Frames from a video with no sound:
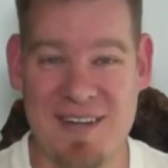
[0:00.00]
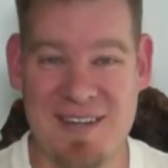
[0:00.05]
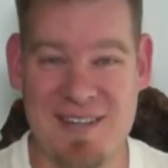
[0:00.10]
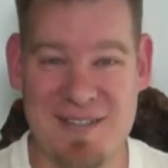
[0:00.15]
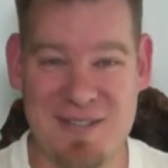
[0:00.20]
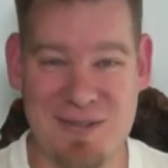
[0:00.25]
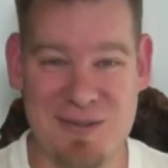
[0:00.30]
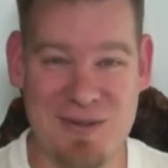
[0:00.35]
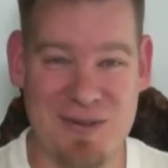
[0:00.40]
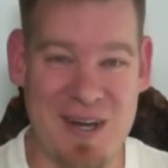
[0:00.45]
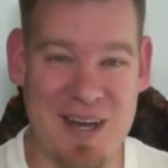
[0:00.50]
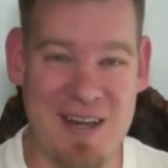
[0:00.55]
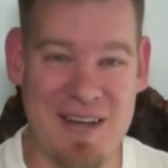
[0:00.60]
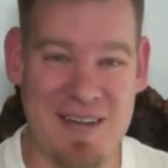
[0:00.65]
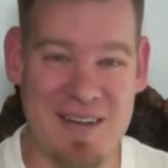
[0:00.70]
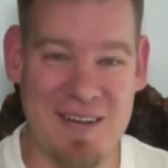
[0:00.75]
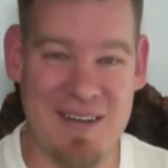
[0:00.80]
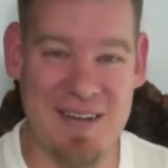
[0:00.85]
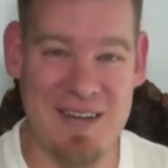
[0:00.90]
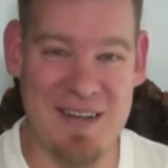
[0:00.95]
to create
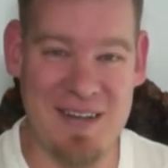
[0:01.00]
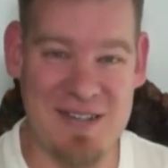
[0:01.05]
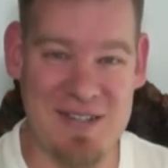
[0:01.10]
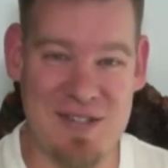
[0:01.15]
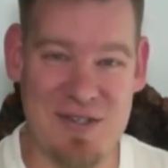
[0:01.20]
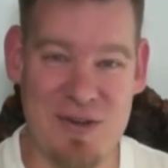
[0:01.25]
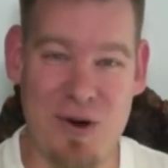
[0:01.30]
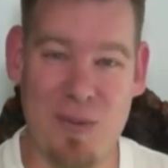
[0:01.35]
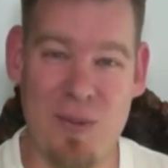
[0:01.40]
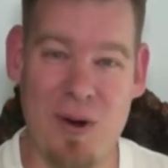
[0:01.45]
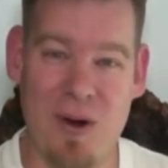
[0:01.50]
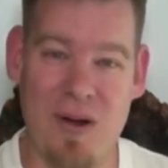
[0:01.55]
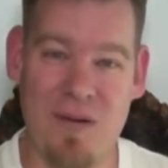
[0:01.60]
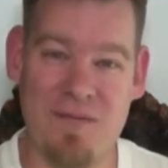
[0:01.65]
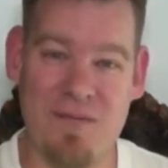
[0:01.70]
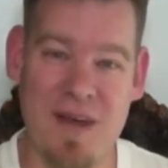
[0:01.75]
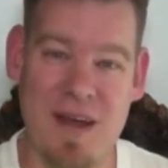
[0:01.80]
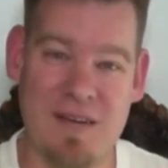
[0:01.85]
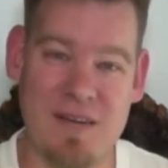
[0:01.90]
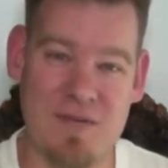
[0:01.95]
the snowball
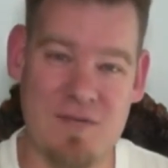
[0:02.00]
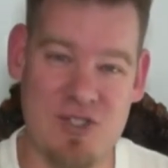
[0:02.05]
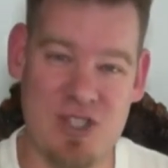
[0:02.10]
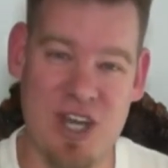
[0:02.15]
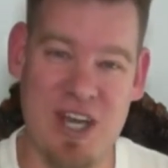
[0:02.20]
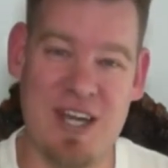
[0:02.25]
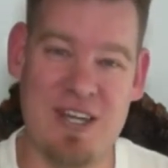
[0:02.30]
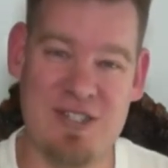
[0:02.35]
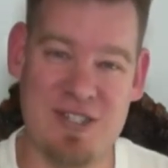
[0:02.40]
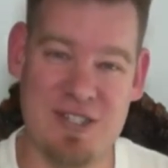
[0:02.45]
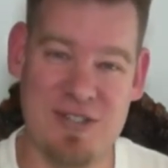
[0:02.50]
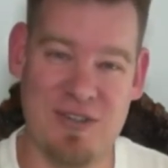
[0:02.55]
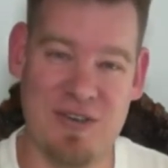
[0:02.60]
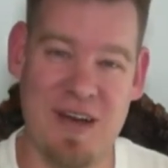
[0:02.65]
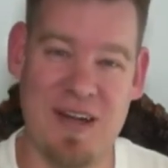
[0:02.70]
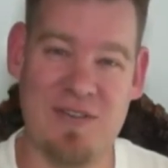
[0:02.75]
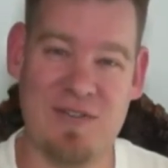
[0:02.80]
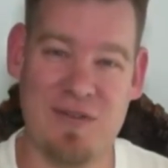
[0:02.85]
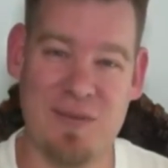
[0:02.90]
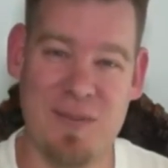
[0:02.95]
effect of change and
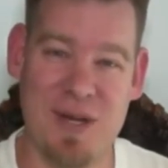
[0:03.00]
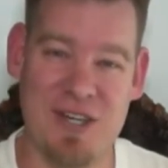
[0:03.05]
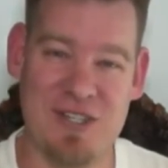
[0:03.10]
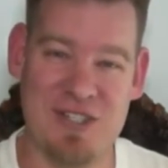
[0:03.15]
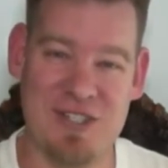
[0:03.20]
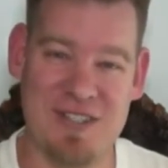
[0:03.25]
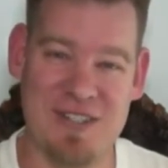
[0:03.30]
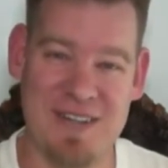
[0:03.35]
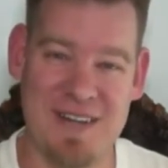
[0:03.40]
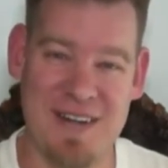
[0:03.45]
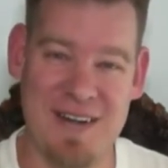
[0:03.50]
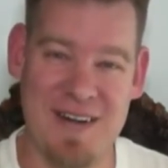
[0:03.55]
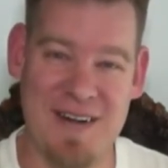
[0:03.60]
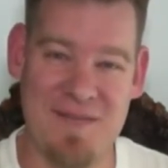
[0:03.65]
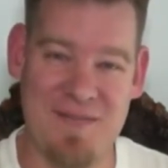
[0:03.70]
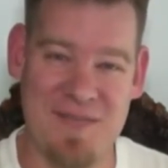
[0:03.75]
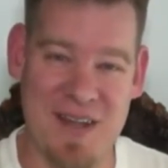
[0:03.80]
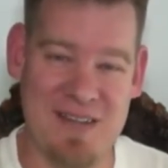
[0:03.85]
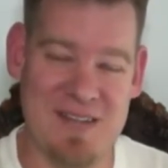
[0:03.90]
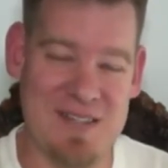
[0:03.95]
transformation
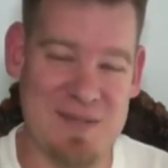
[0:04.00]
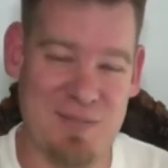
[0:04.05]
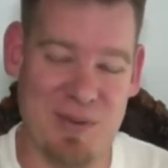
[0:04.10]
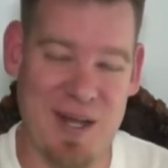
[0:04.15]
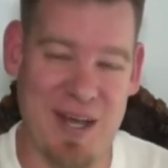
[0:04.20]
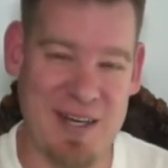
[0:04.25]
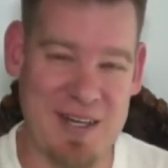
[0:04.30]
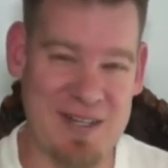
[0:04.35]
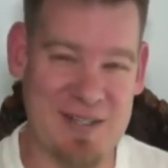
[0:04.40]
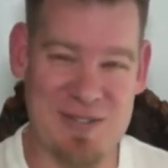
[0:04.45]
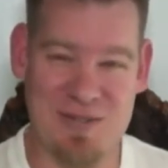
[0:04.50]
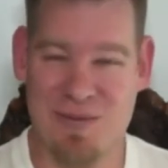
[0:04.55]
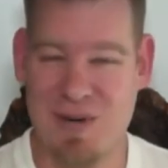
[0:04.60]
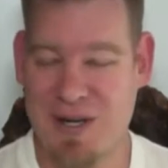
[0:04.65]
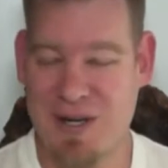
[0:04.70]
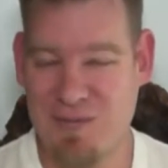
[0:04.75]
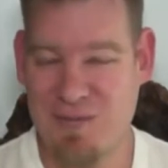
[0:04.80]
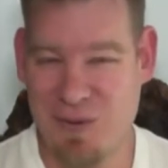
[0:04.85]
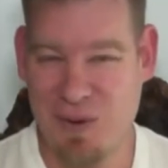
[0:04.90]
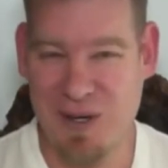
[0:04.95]
that this planet is
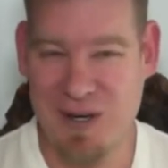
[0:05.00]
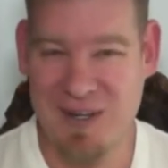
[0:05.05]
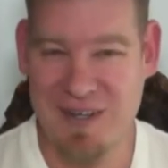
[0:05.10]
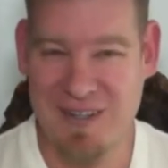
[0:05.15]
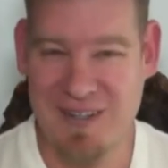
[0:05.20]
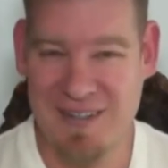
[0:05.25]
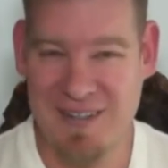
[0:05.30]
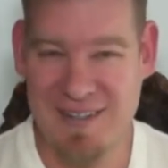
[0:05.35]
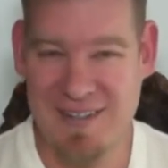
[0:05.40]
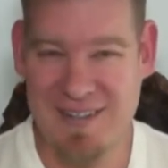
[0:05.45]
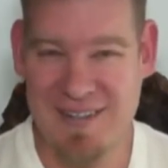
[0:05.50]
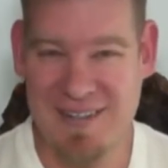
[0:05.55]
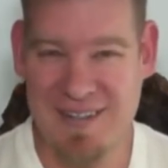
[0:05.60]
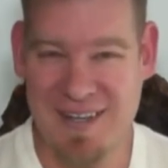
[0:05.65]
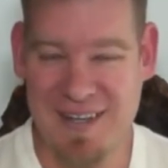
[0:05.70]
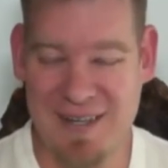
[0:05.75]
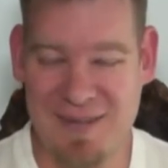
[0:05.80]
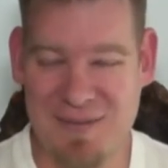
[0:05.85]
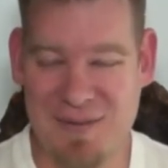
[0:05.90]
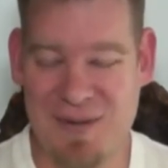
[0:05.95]
ready for.
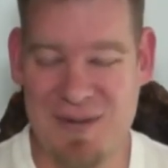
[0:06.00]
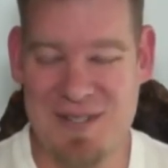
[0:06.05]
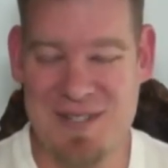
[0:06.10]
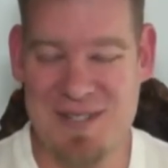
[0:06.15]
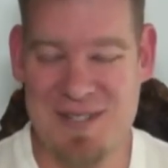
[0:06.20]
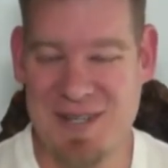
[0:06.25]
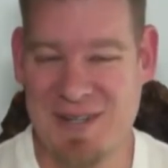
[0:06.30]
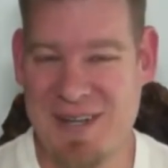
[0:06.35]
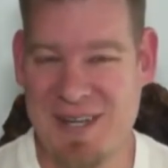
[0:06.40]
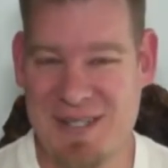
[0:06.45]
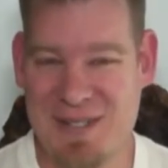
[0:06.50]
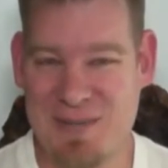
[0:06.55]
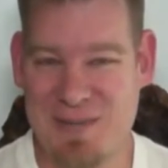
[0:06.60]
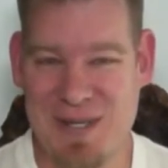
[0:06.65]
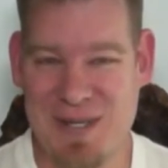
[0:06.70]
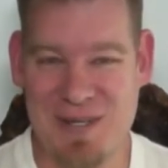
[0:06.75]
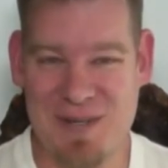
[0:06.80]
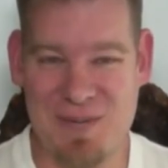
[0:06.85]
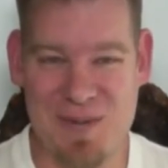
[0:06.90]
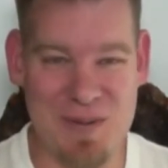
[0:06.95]
And of course, until next
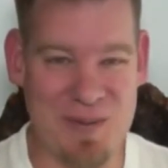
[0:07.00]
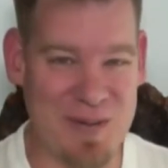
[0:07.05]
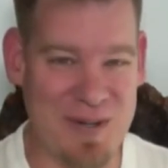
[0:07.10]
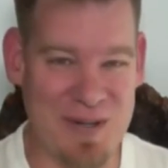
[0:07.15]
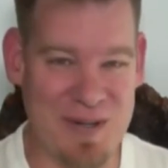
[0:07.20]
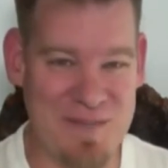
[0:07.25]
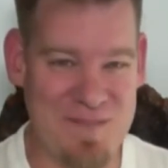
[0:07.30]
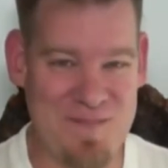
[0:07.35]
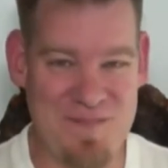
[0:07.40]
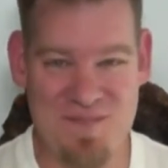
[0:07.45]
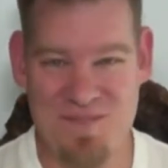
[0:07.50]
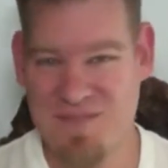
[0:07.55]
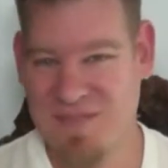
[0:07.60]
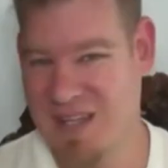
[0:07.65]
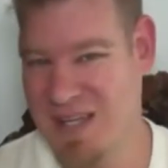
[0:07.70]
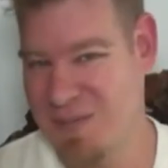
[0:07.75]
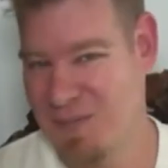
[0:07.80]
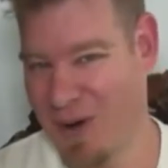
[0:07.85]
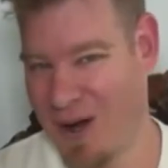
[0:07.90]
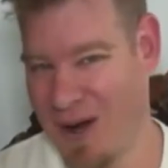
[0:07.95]
week, we will
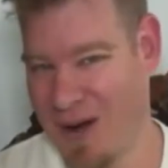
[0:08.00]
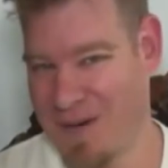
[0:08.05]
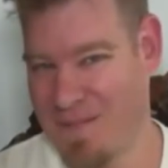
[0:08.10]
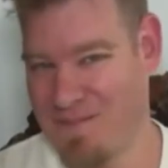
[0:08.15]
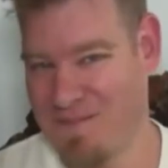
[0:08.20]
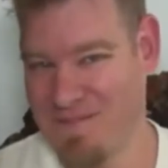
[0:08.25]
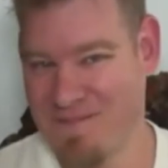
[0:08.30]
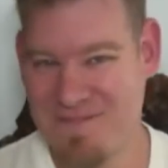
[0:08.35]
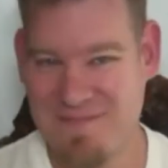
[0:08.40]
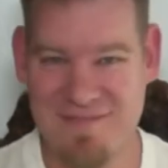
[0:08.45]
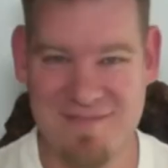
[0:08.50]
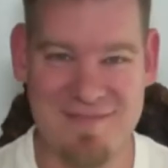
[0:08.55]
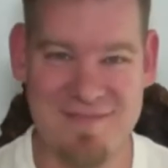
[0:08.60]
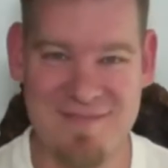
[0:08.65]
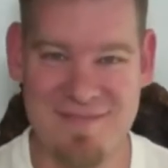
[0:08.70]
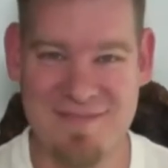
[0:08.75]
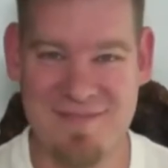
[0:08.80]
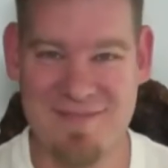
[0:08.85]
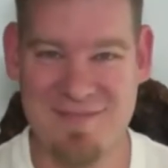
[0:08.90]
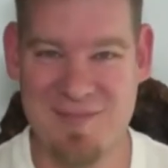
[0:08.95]
keep on
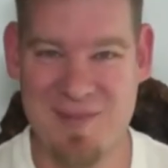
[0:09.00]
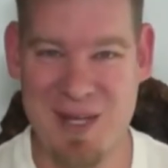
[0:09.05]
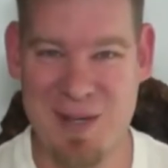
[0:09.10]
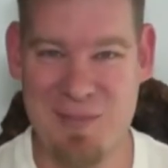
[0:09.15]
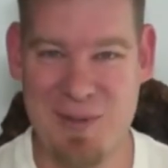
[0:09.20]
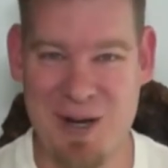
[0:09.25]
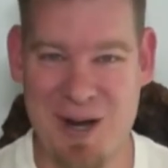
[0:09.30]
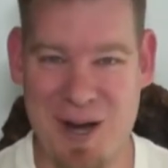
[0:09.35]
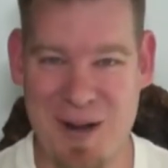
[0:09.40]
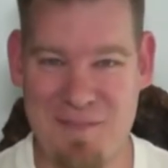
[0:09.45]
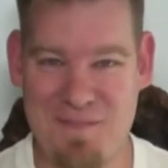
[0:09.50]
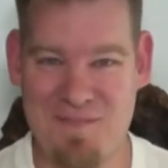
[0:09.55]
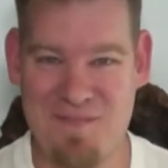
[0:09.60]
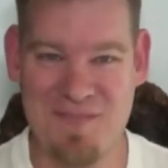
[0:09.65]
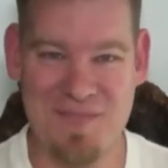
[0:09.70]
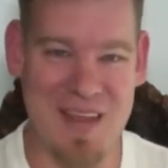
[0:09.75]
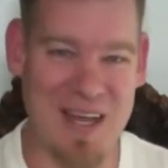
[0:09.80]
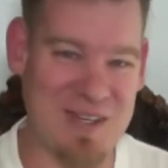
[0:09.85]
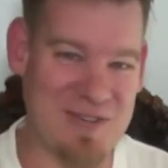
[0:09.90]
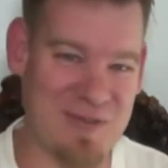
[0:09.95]
keeping on.
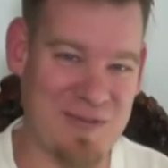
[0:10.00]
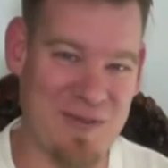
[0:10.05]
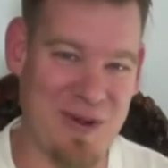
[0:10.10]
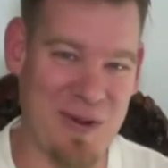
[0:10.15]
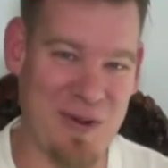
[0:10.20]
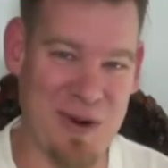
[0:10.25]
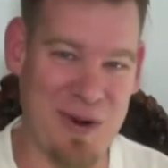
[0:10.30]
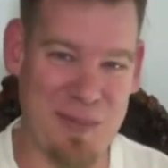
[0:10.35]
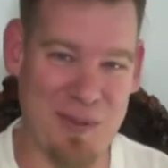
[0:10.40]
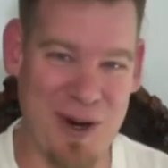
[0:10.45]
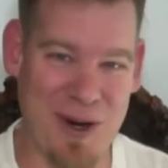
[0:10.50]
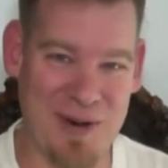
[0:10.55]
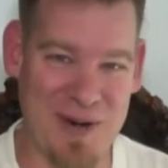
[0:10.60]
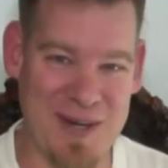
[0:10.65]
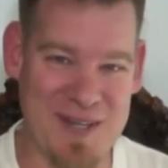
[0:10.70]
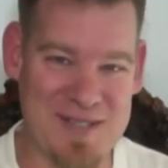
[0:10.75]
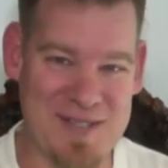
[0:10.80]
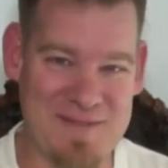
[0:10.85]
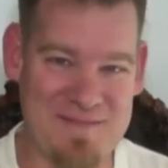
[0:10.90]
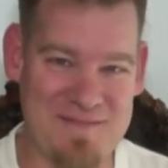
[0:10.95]
Thanks for following our
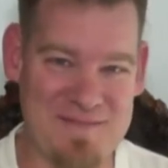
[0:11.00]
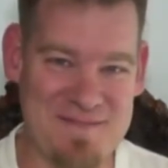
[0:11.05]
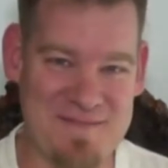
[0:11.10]
progress.